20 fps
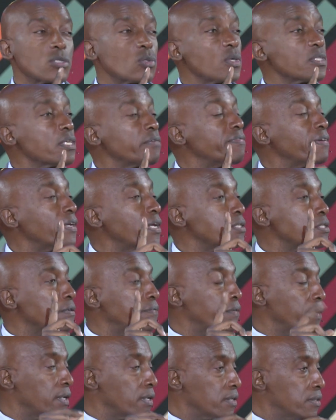this was a
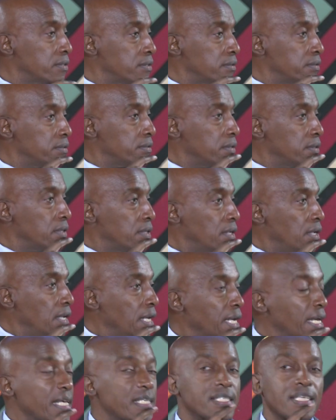philosophy,
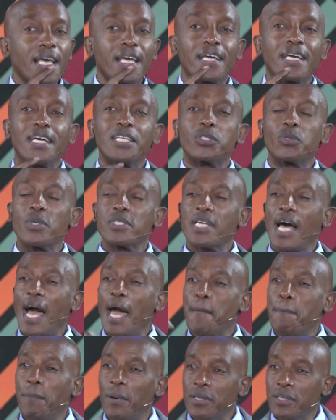he's saying it was a
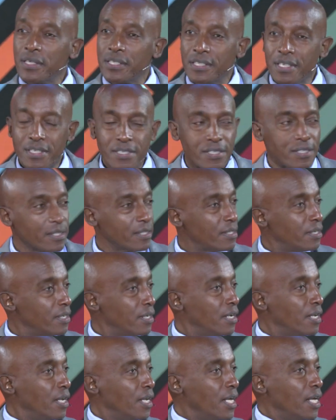hypothesis,
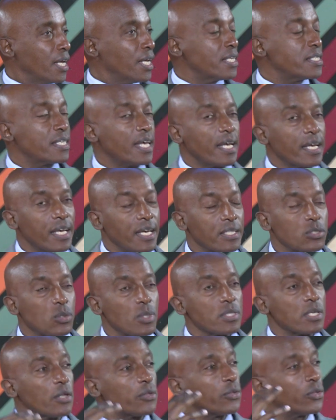he's saying it
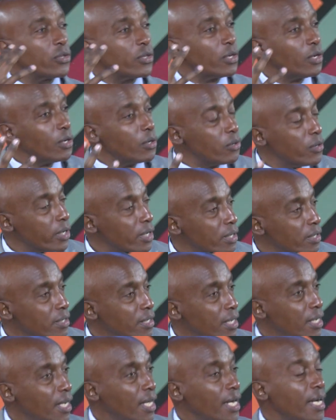was a theory.
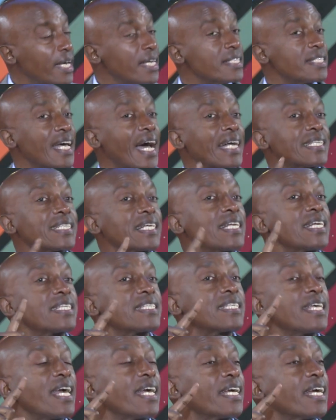He's actually
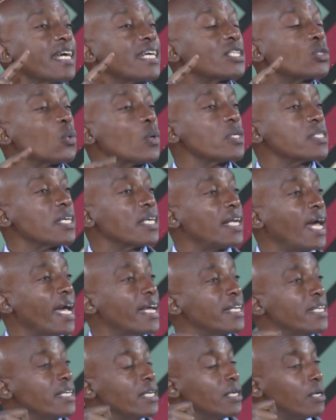saying it was an
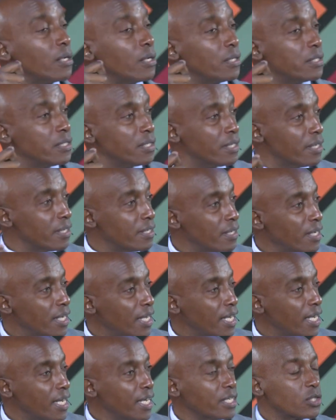ideology
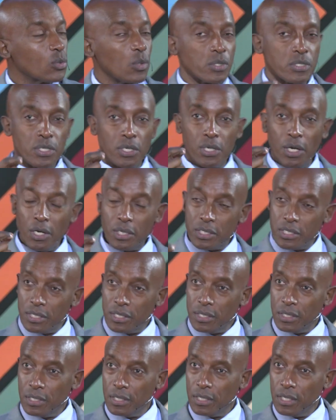it was not
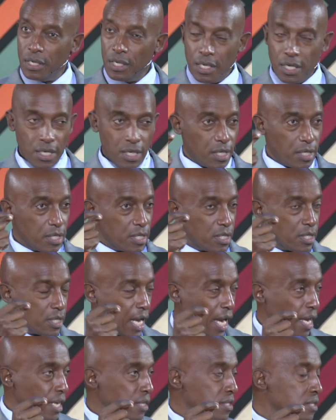
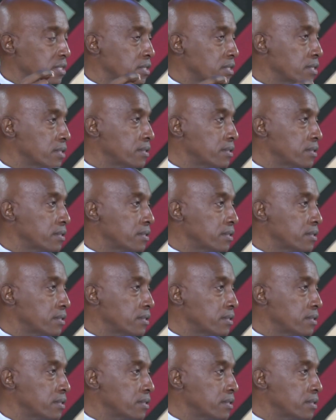science.